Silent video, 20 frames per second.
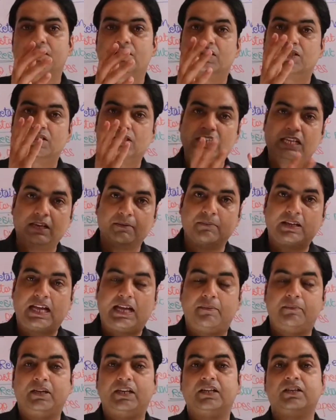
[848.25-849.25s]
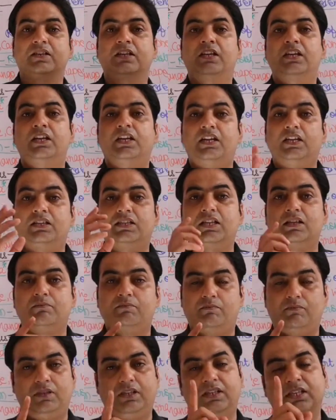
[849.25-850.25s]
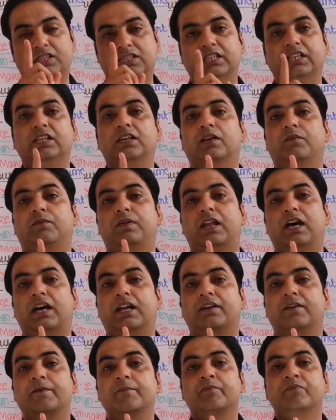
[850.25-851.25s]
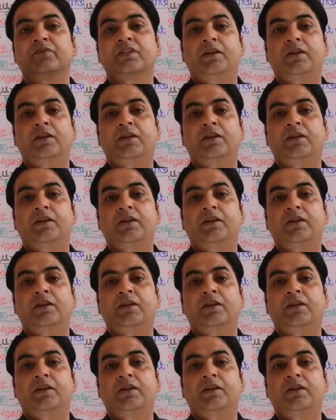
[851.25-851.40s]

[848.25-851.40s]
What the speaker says: same gamete in a single flower.